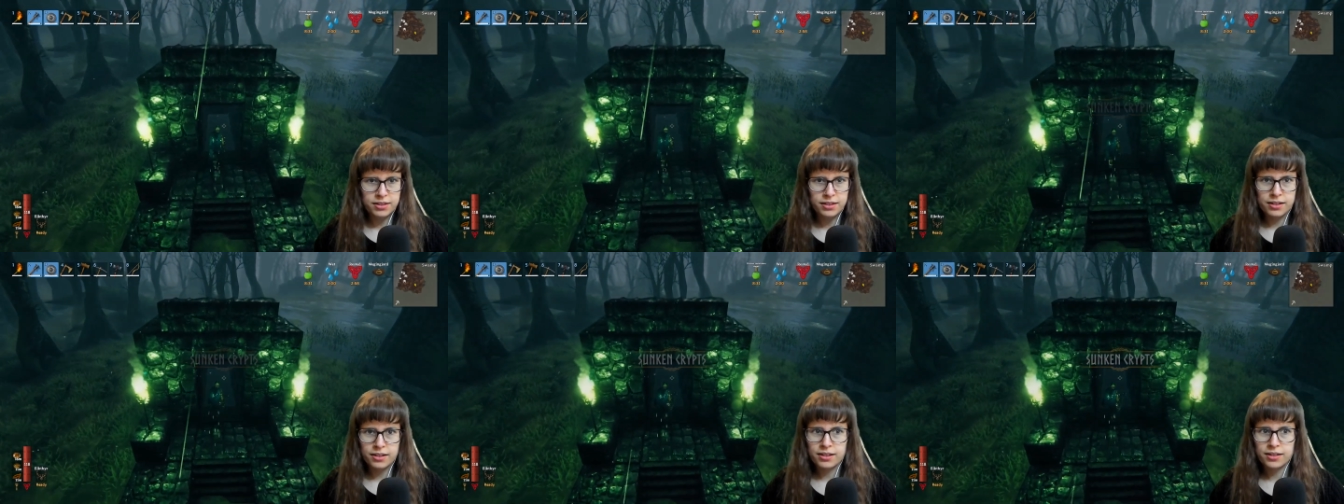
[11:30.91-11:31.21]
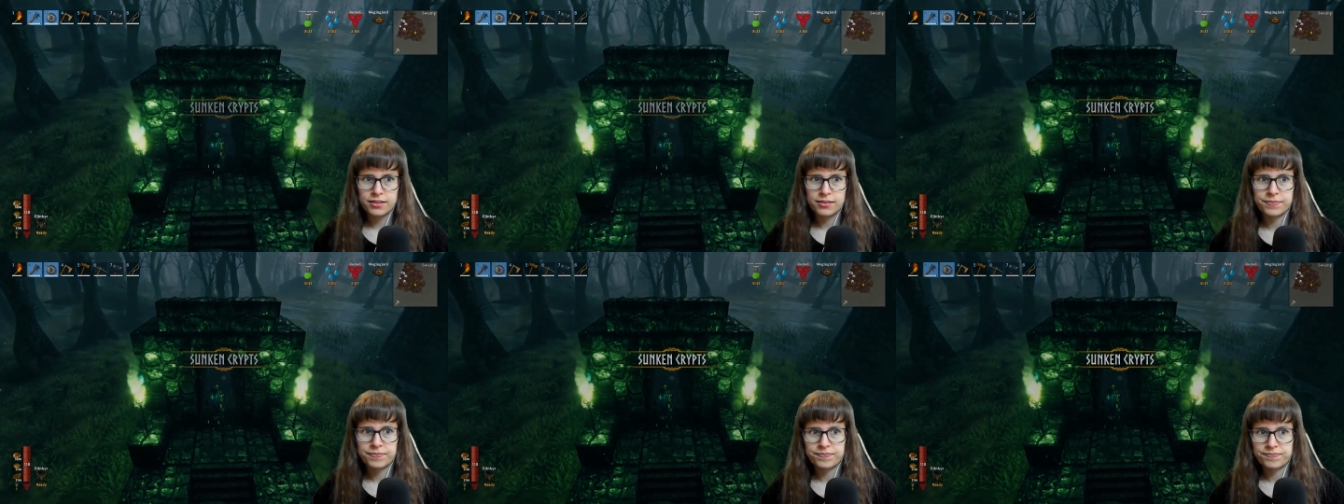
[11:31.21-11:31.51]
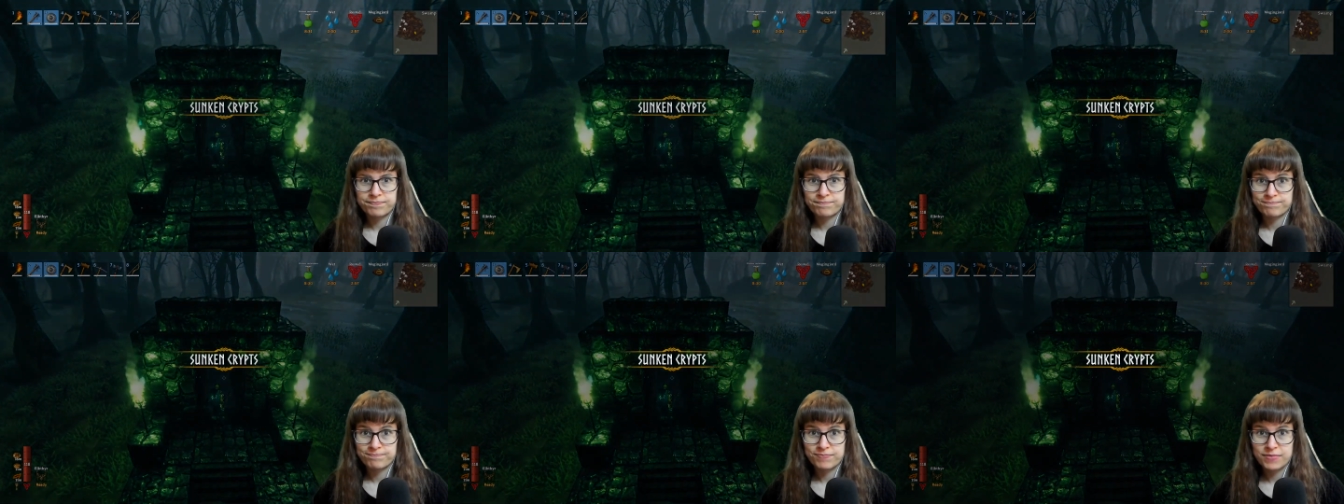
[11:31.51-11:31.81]
uh,
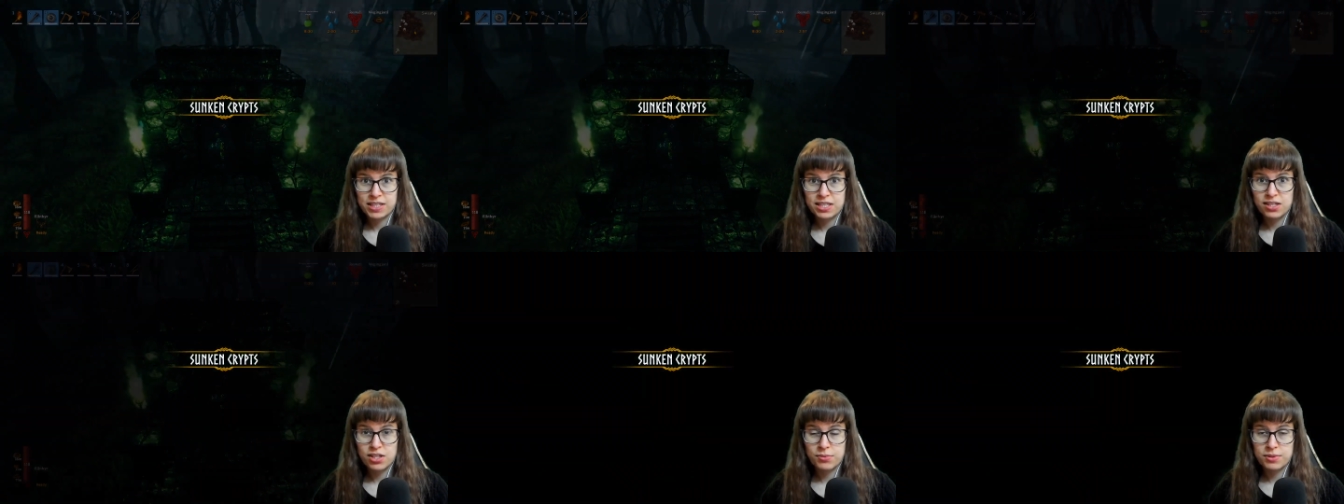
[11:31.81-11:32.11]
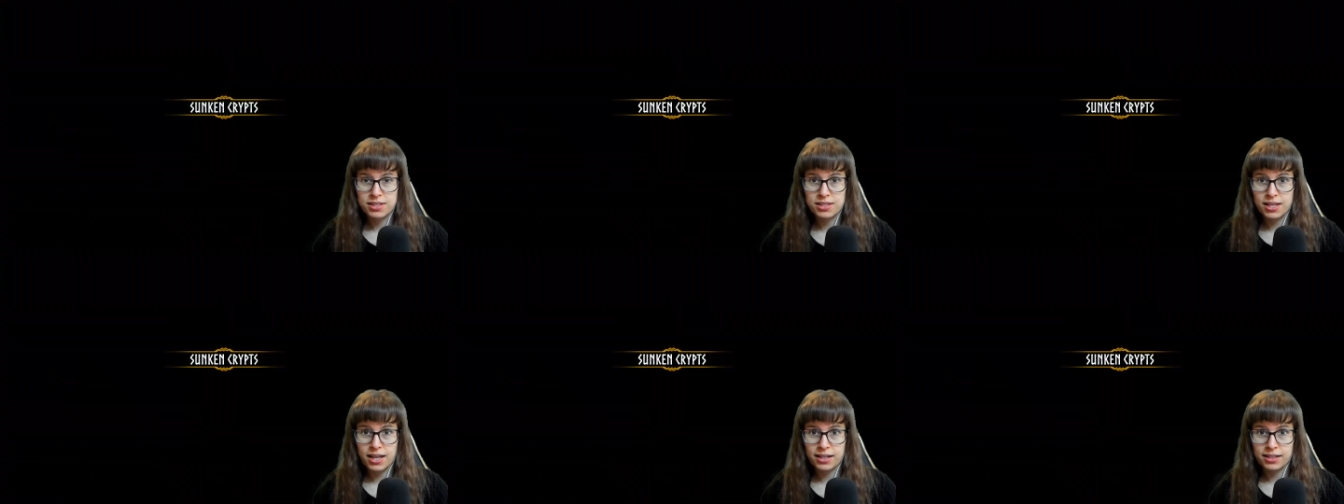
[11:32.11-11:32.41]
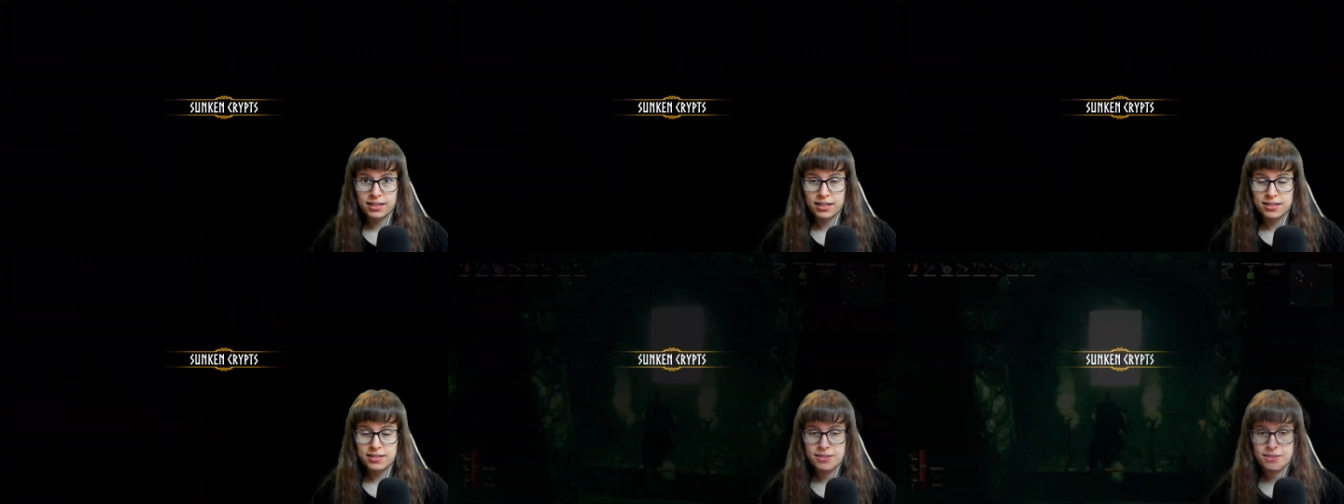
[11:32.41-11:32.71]
See you in a sec,
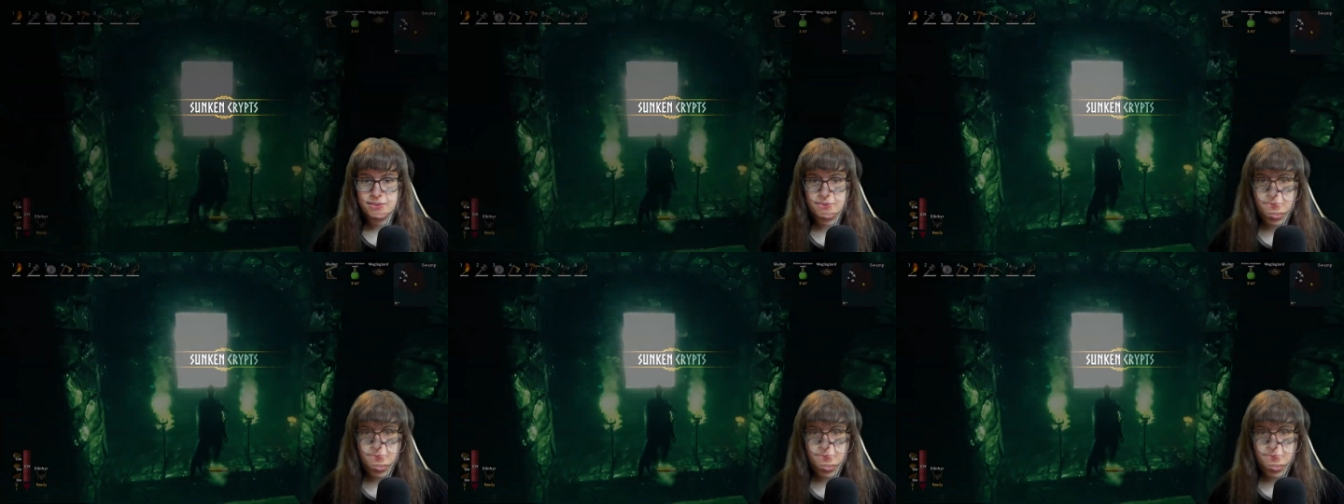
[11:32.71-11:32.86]
guys.